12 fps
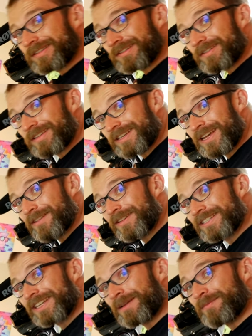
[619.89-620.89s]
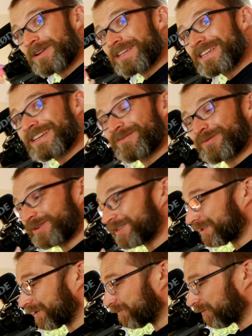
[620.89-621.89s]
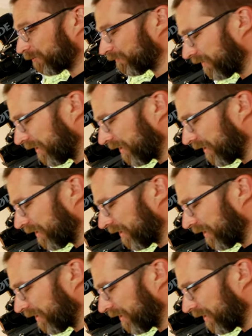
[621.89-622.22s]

So I've got the, this camera here, for example,